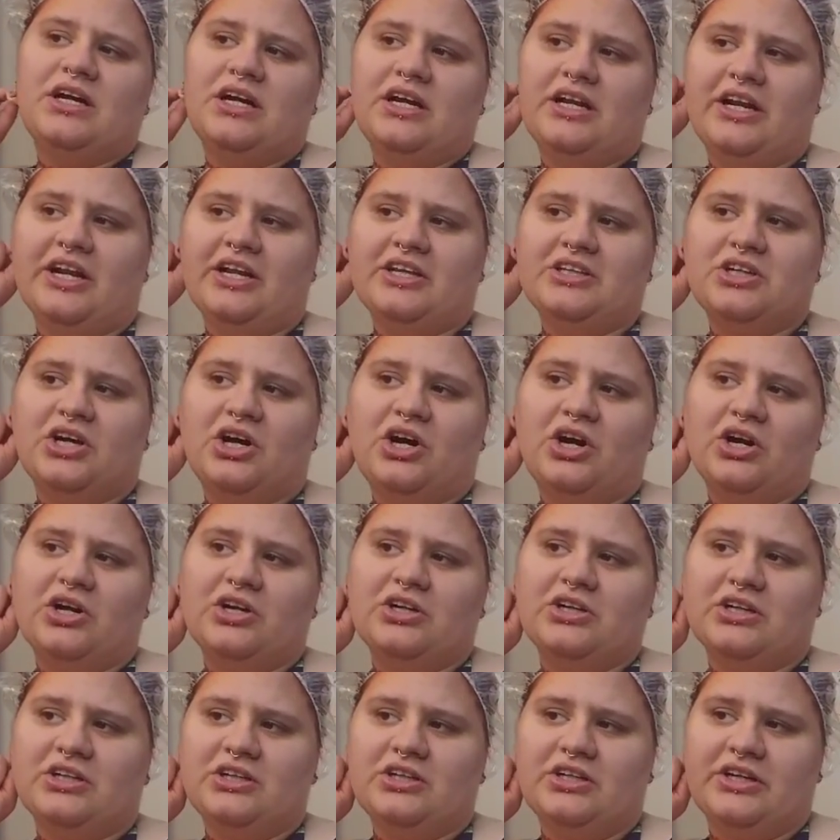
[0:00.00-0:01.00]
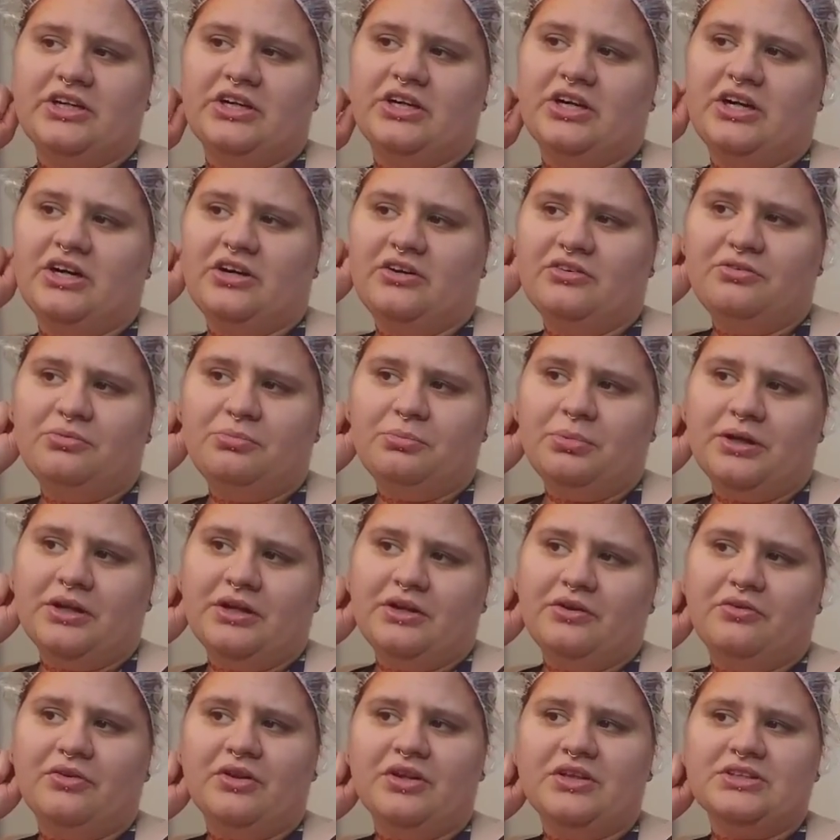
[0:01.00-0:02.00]
And it's hard to clean off, but
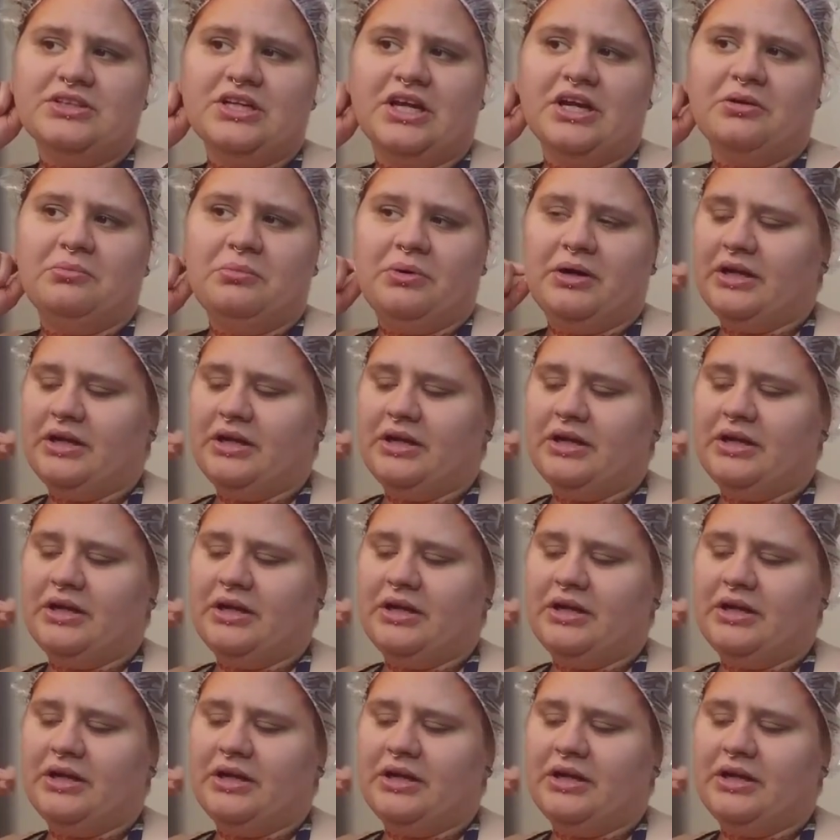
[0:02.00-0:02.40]
if it's like